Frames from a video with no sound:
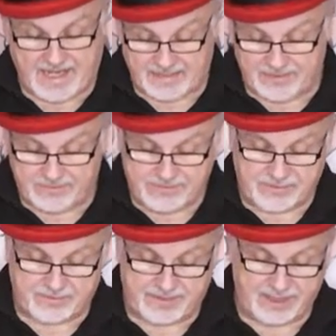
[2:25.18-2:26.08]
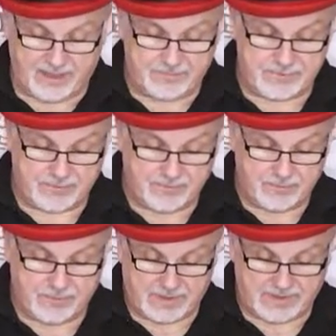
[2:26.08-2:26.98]
and it uses 3 cups,
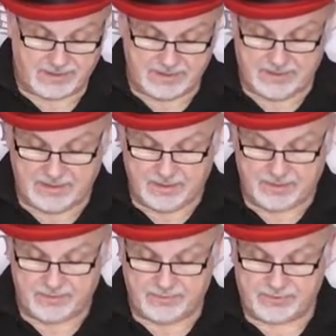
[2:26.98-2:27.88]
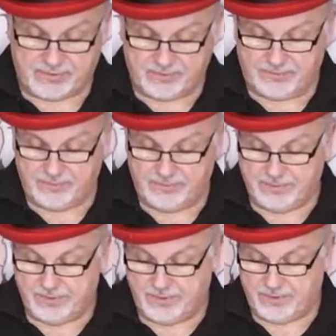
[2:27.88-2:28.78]
1, 2,
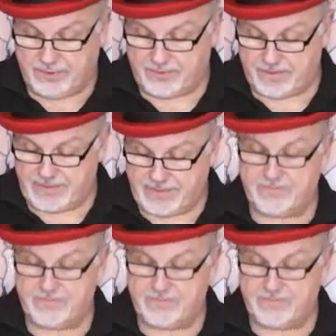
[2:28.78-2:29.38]
3.